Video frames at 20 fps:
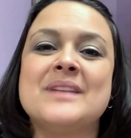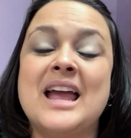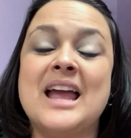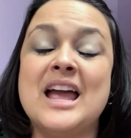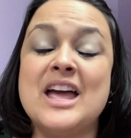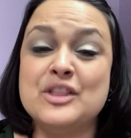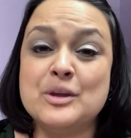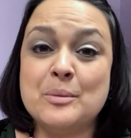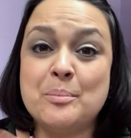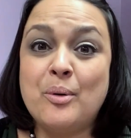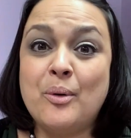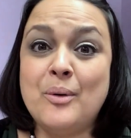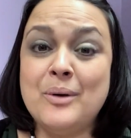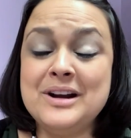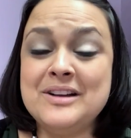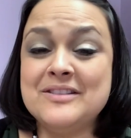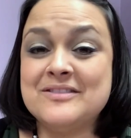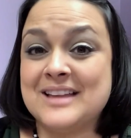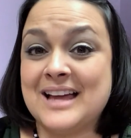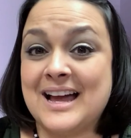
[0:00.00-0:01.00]
And the
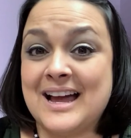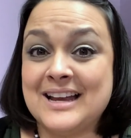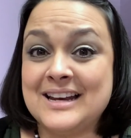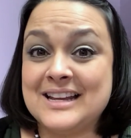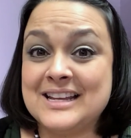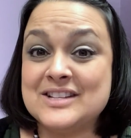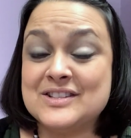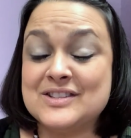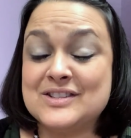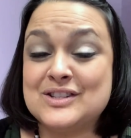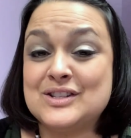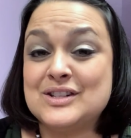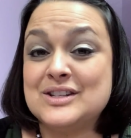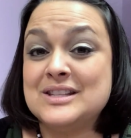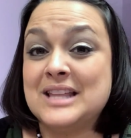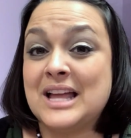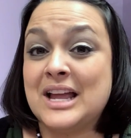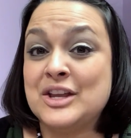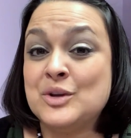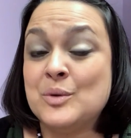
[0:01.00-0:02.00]
point of that is
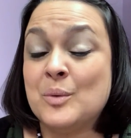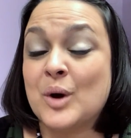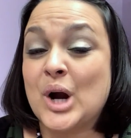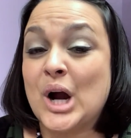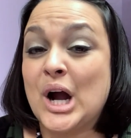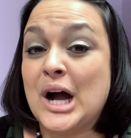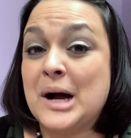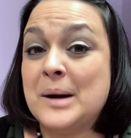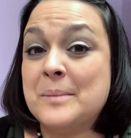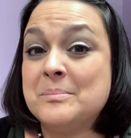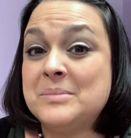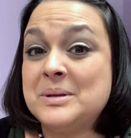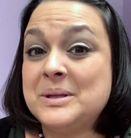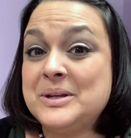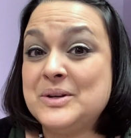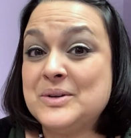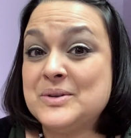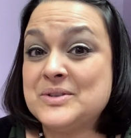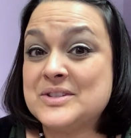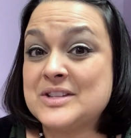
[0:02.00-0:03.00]
that you are
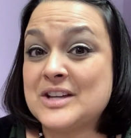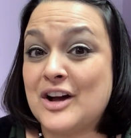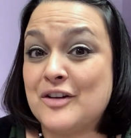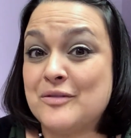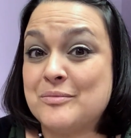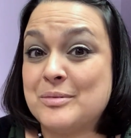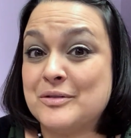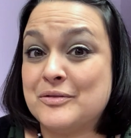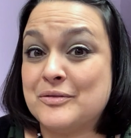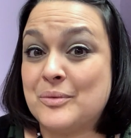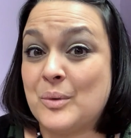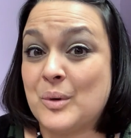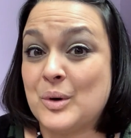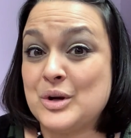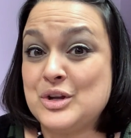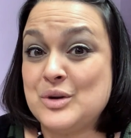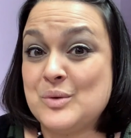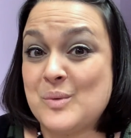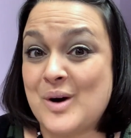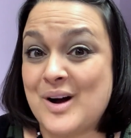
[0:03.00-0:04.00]
humbling yourself before
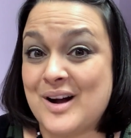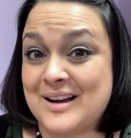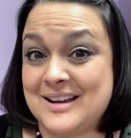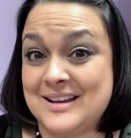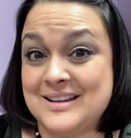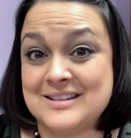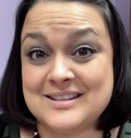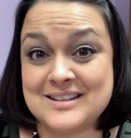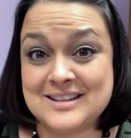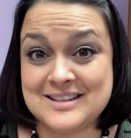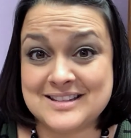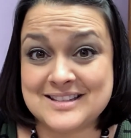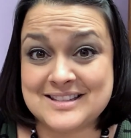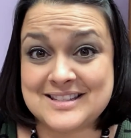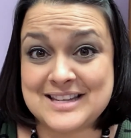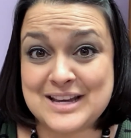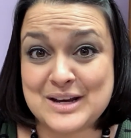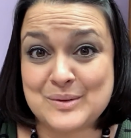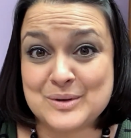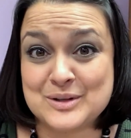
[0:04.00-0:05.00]
you walk into this
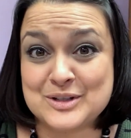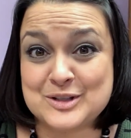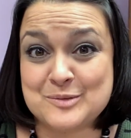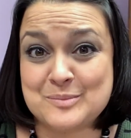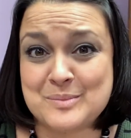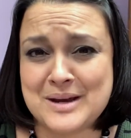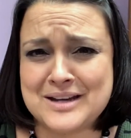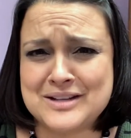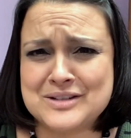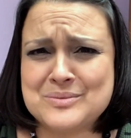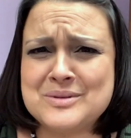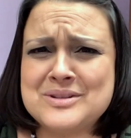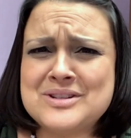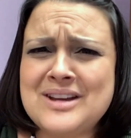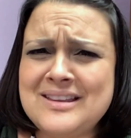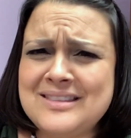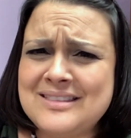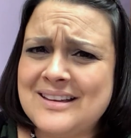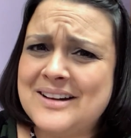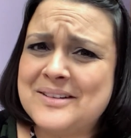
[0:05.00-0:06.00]
sacred space, which
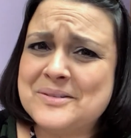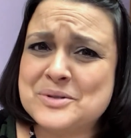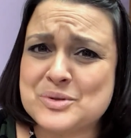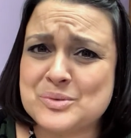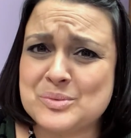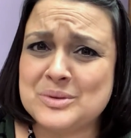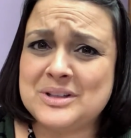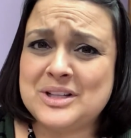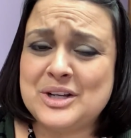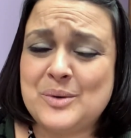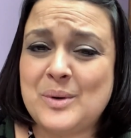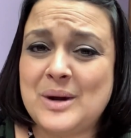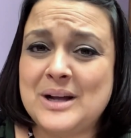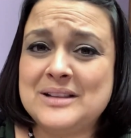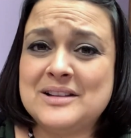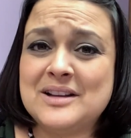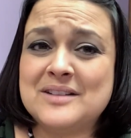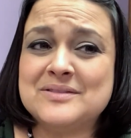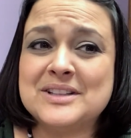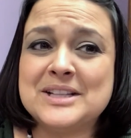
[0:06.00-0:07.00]
I thought was really
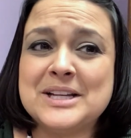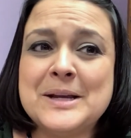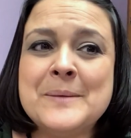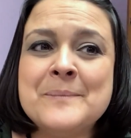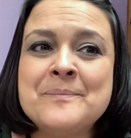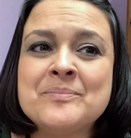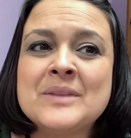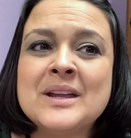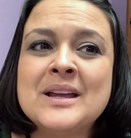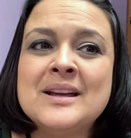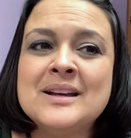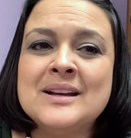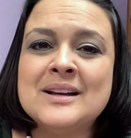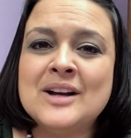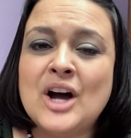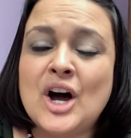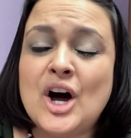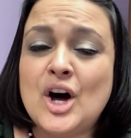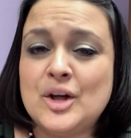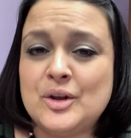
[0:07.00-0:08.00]
quite lovely.
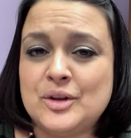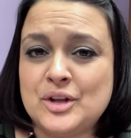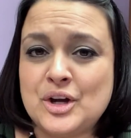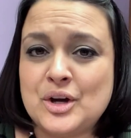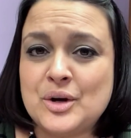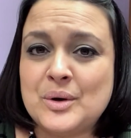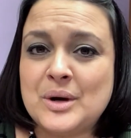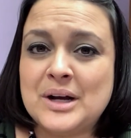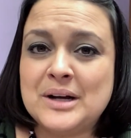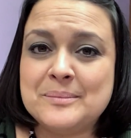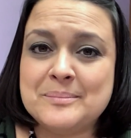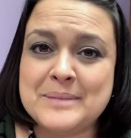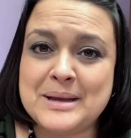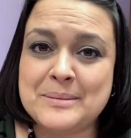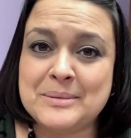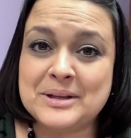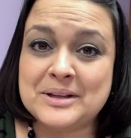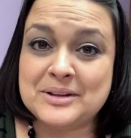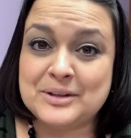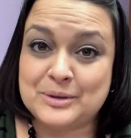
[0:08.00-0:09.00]
Although
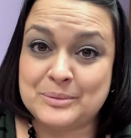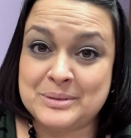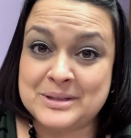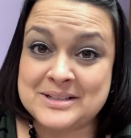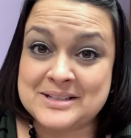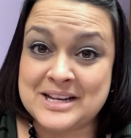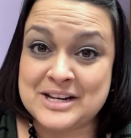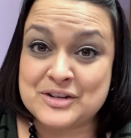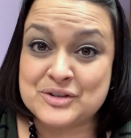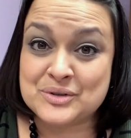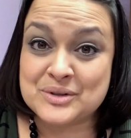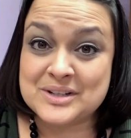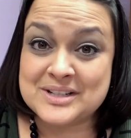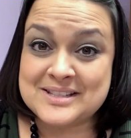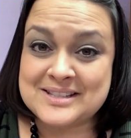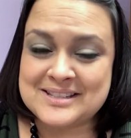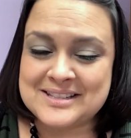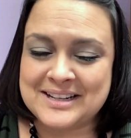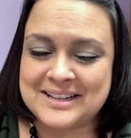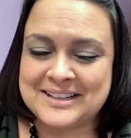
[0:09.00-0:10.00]
maybe a little bit
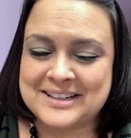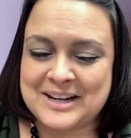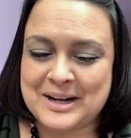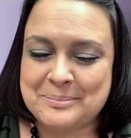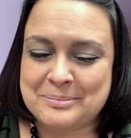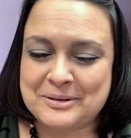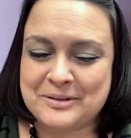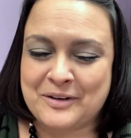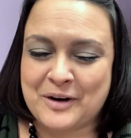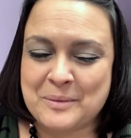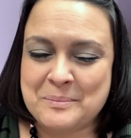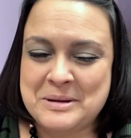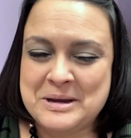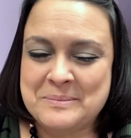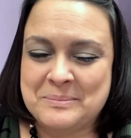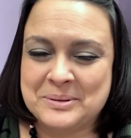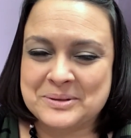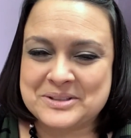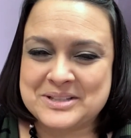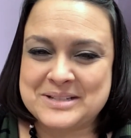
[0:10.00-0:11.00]
dangerous. A couple of our
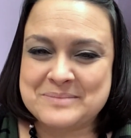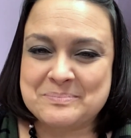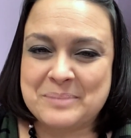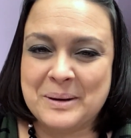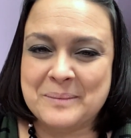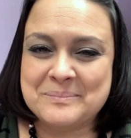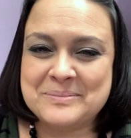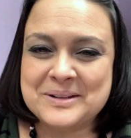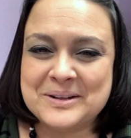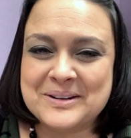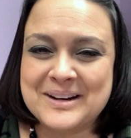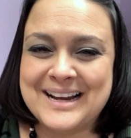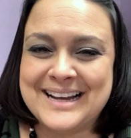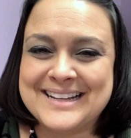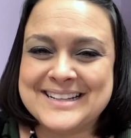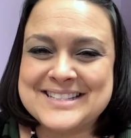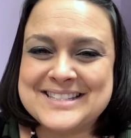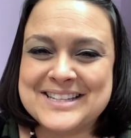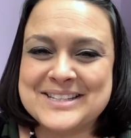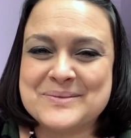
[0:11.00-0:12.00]
people did bump their
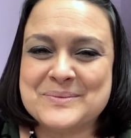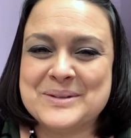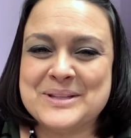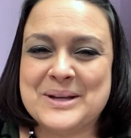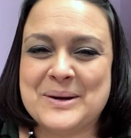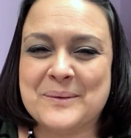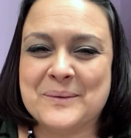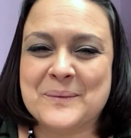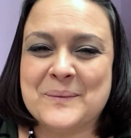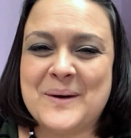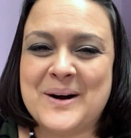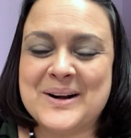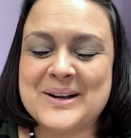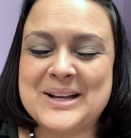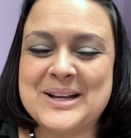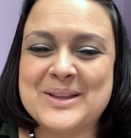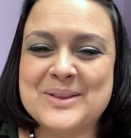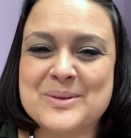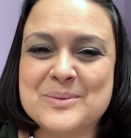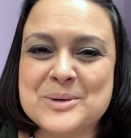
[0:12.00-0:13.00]
heads when they were
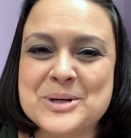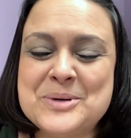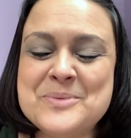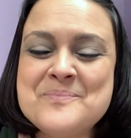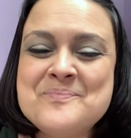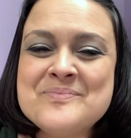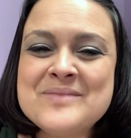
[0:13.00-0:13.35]
walking through.